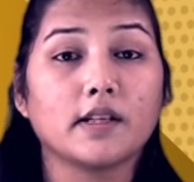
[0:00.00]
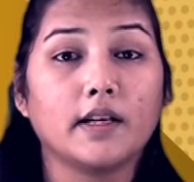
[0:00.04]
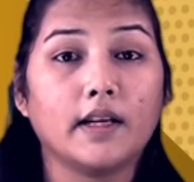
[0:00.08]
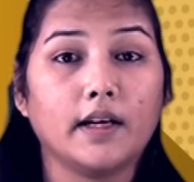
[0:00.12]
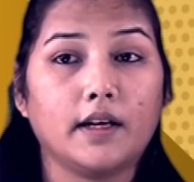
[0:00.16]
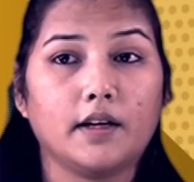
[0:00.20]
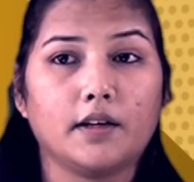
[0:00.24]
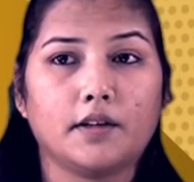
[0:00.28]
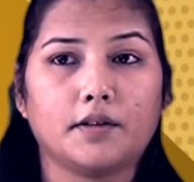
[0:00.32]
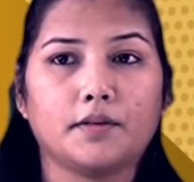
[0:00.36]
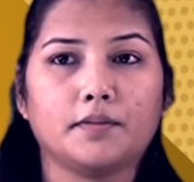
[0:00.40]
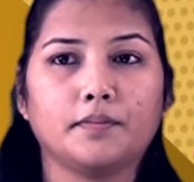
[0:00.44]

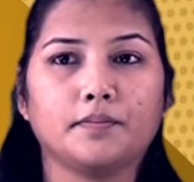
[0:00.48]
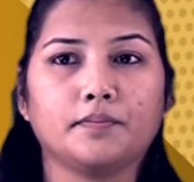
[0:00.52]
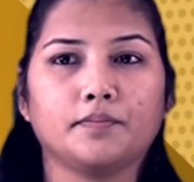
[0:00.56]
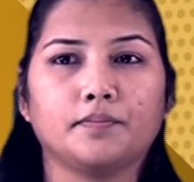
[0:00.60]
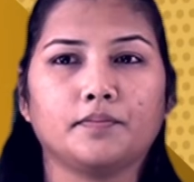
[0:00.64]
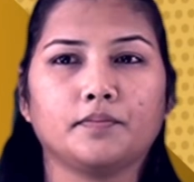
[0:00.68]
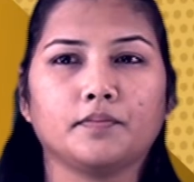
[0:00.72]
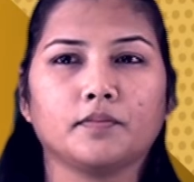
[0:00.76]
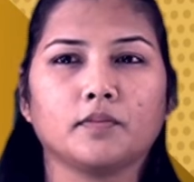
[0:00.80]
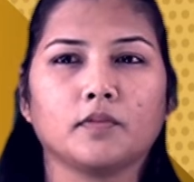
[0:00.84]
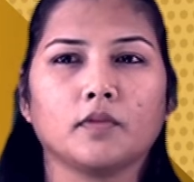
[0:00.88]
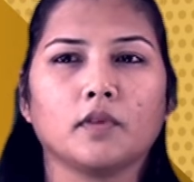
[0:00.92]
layer.
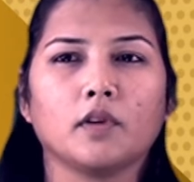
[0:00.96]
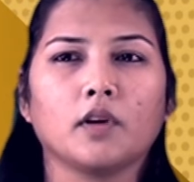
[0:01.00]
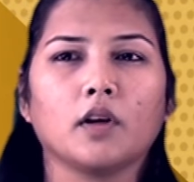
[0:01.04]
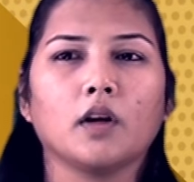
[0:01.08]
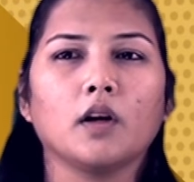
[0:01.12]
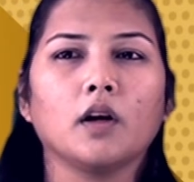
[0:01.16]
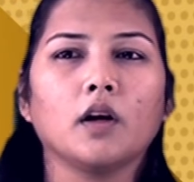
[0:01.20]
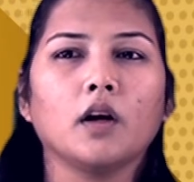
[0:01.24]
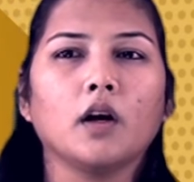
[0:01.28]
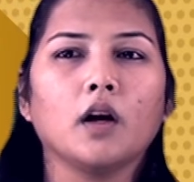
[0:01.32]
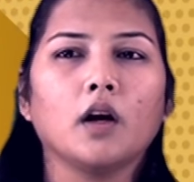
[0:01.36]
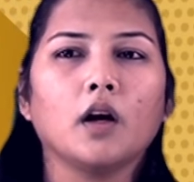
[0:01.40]

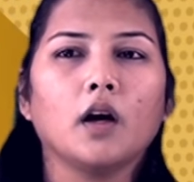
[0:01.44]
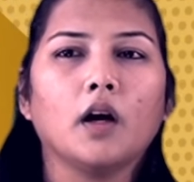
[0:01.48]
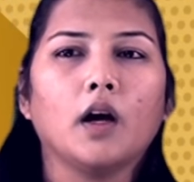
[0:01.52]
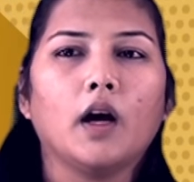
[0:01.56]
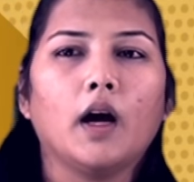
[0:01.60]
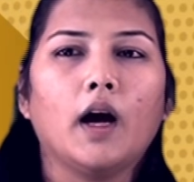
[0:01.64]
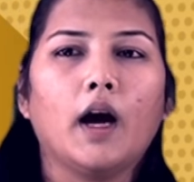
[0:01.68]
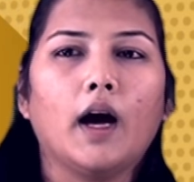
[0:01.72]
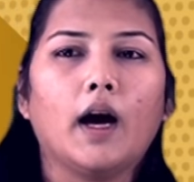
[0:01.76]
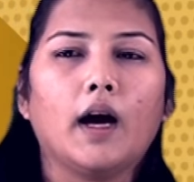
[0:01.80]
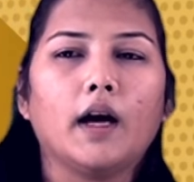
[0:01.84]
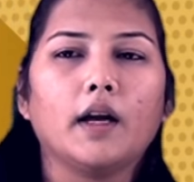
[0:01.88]

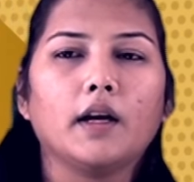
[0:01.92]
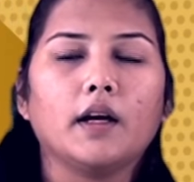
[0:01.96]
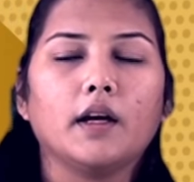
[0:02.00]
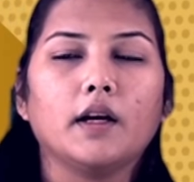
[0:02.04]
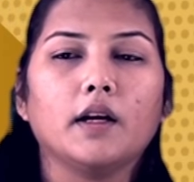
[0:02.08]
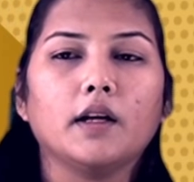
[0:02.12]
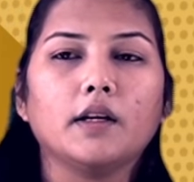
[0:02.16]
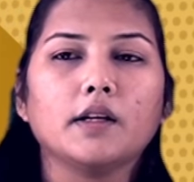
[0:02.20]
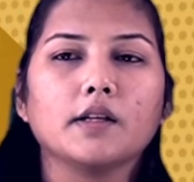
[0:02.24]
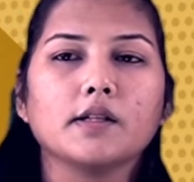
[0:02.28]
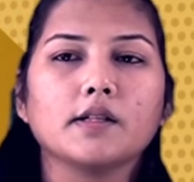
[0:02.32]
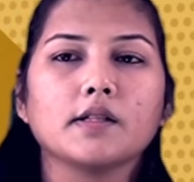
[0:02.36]
And
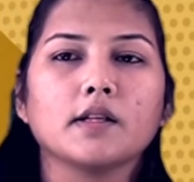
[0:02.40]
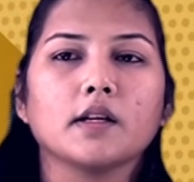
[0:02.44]
it